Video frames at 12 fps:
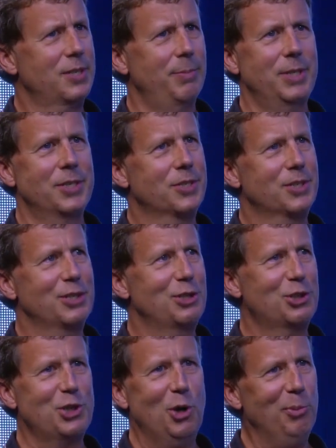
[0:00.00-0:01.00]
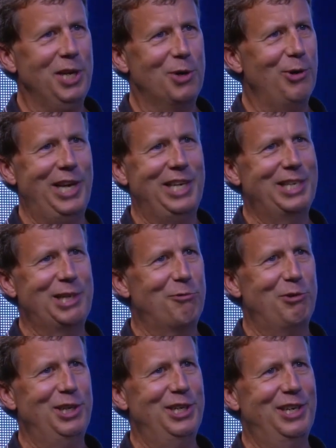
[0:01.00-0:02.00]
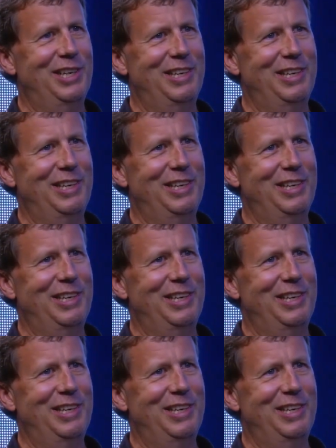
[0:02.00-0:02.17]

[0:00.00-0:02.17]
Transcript: I mean, there's so many great different